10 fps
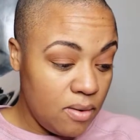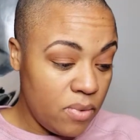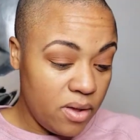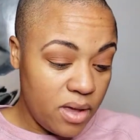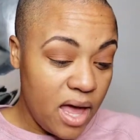
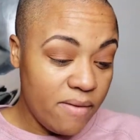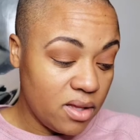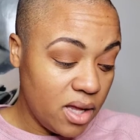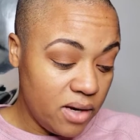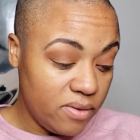well, I have a
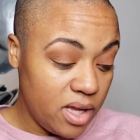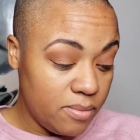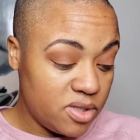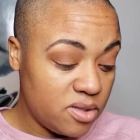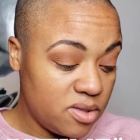lot of
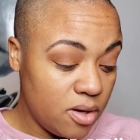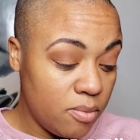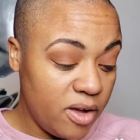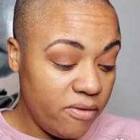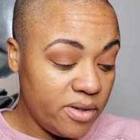names. So
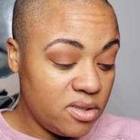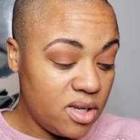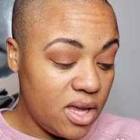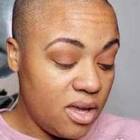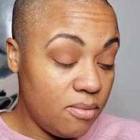my first
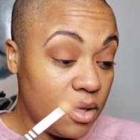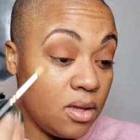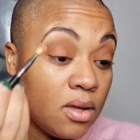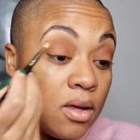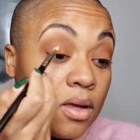name
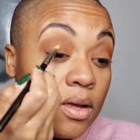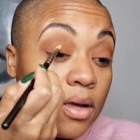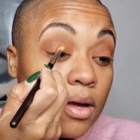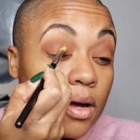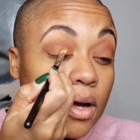
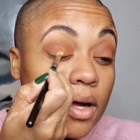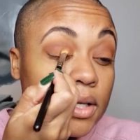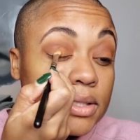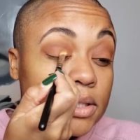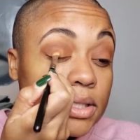
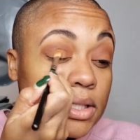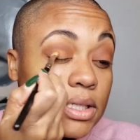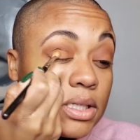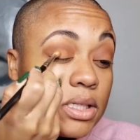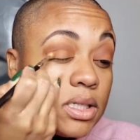isn't
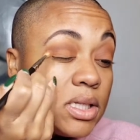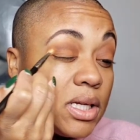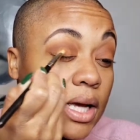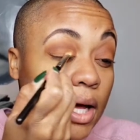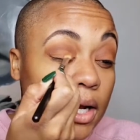
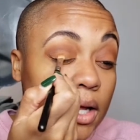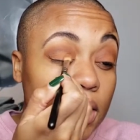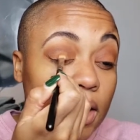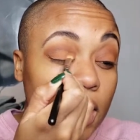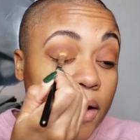
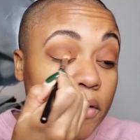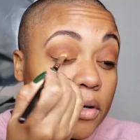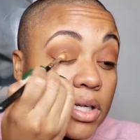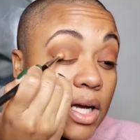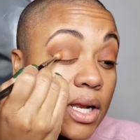Diana either.
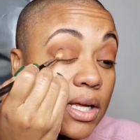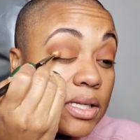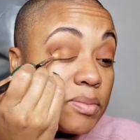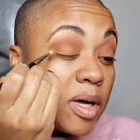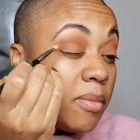Diana
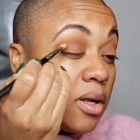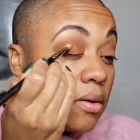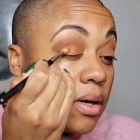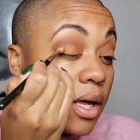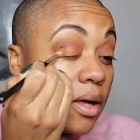is my
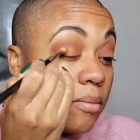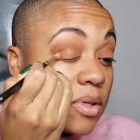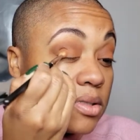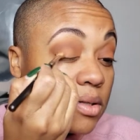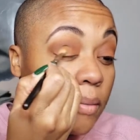middle name.
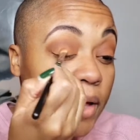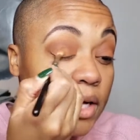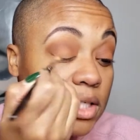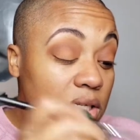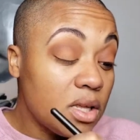So
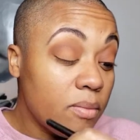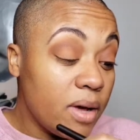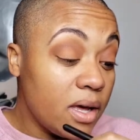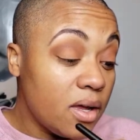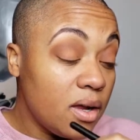imagine my